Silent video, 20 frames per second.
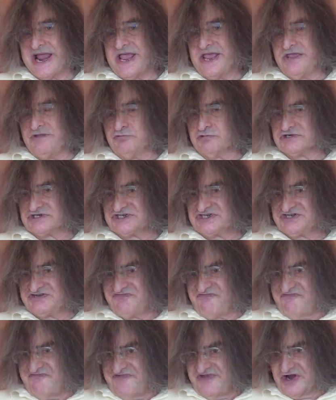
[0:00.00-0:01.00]
He
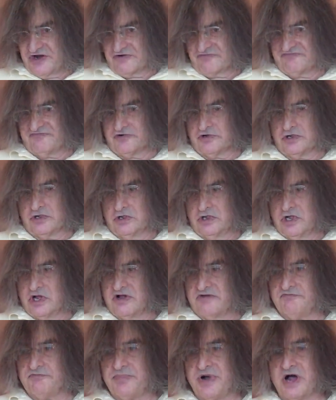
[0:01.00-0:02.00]
was fearful
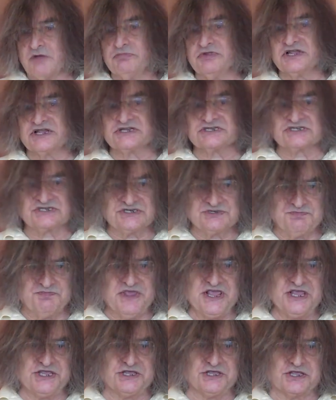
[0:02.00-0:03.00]
of public
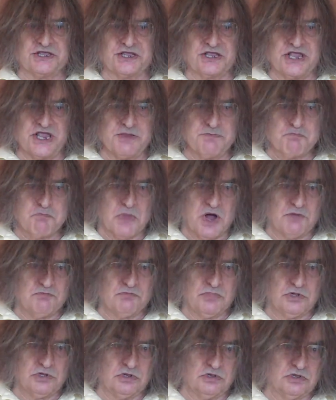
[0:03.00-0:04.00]
speaking. He
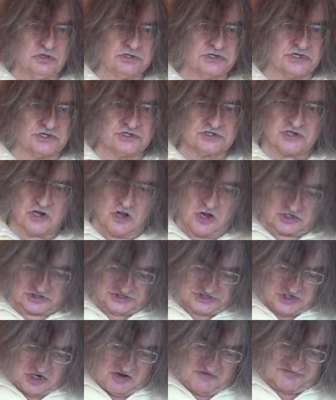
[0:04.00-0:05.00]
mumbled and
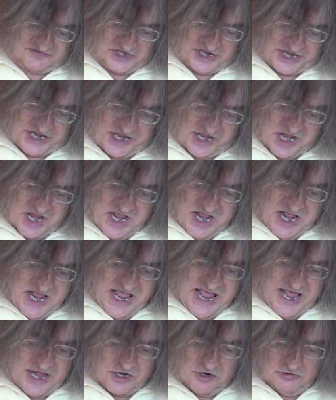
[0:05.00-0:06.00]
talked softly
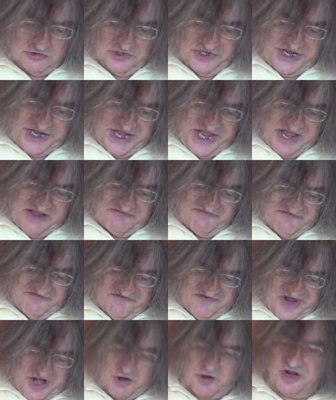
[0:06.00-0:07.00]
and only gave
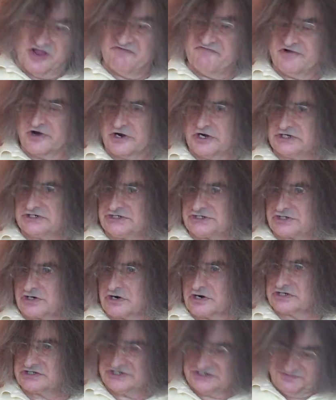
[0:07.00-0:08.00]
very, very
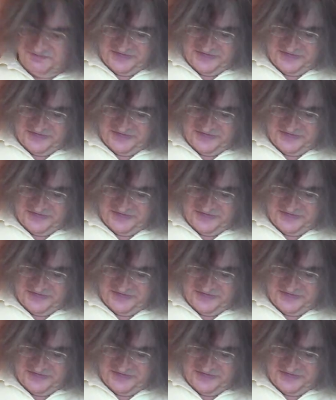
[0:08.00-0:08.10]
short